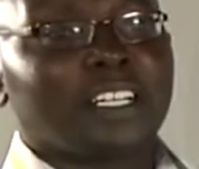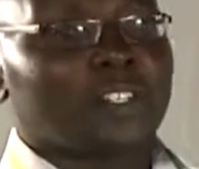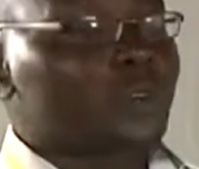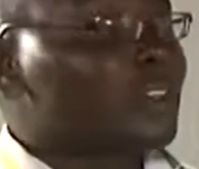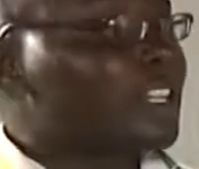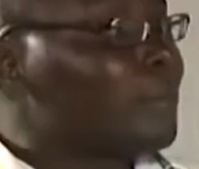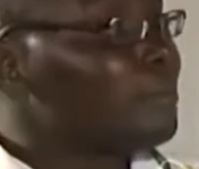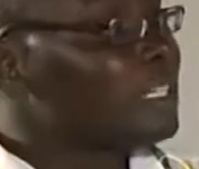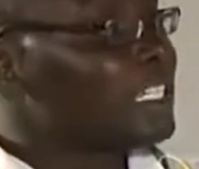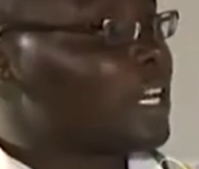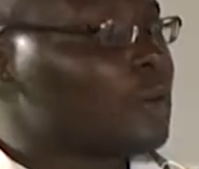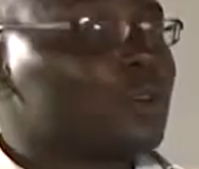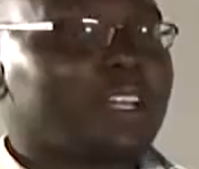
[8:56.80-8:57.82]
So the
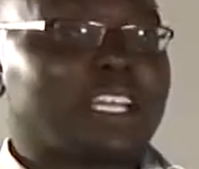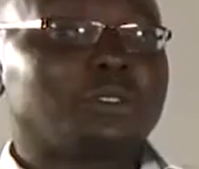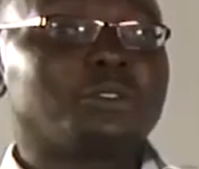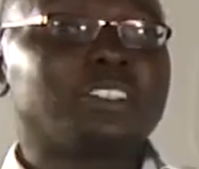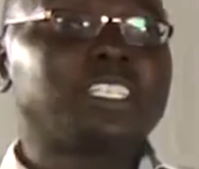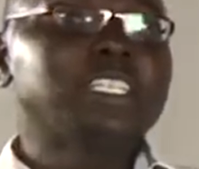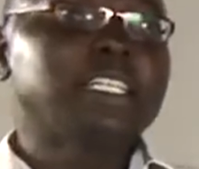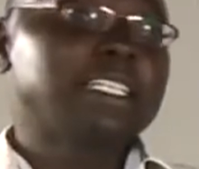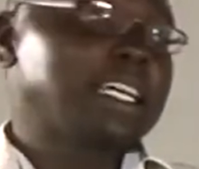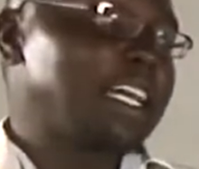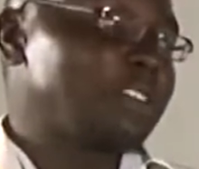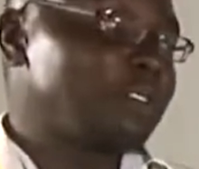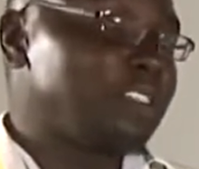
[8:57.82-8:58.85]
meter rule, as you see
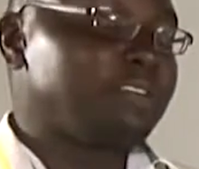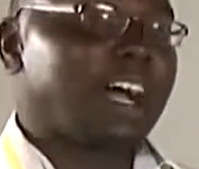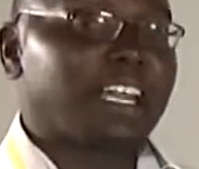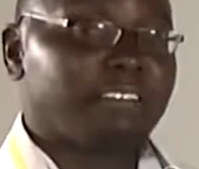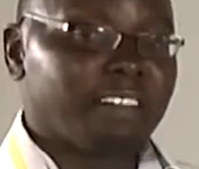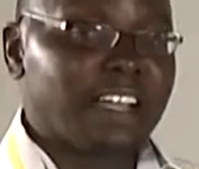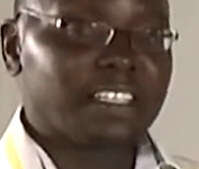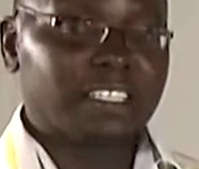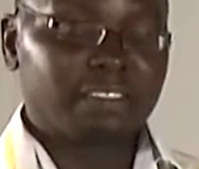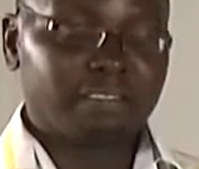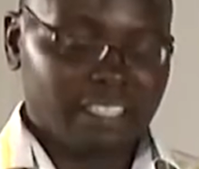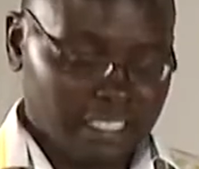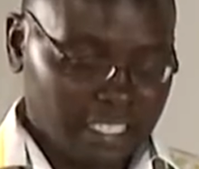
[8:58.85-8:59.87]
later as we advance in
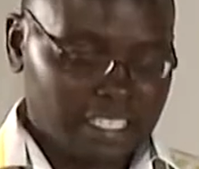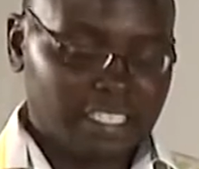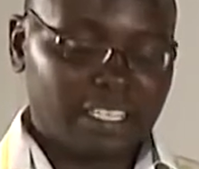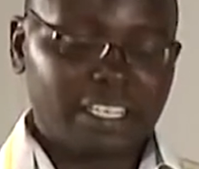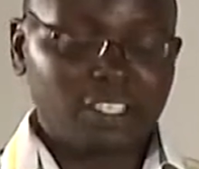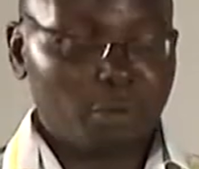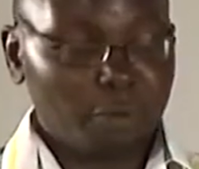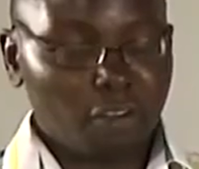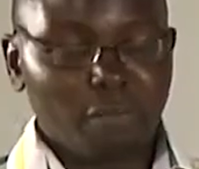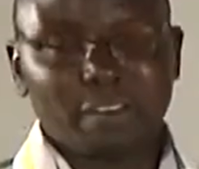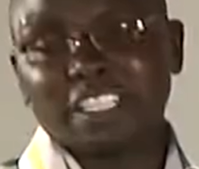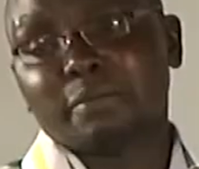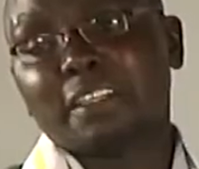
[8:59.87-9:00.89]
physics, in topic of
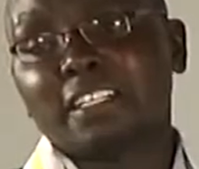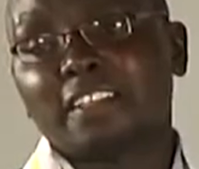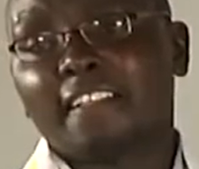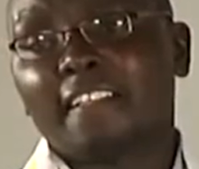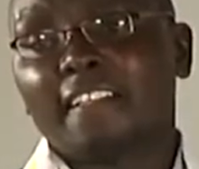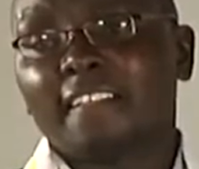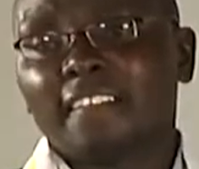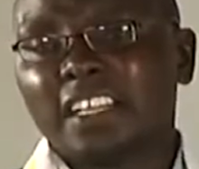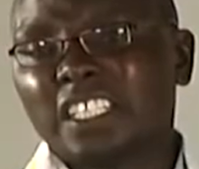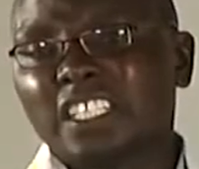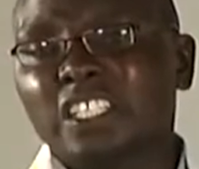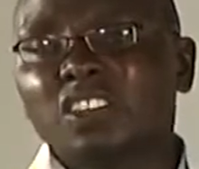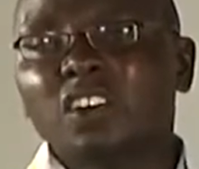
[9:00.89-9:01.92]
measurement,
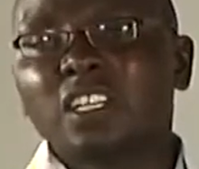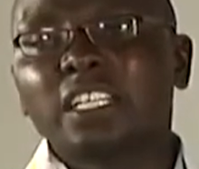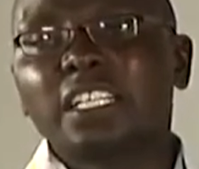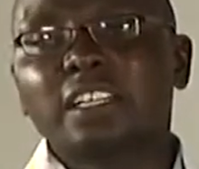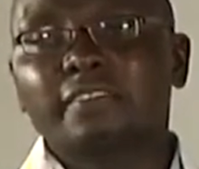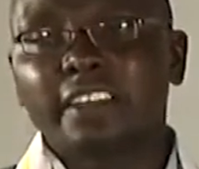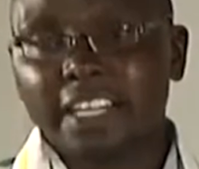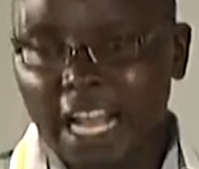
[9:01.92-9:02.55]
is not really very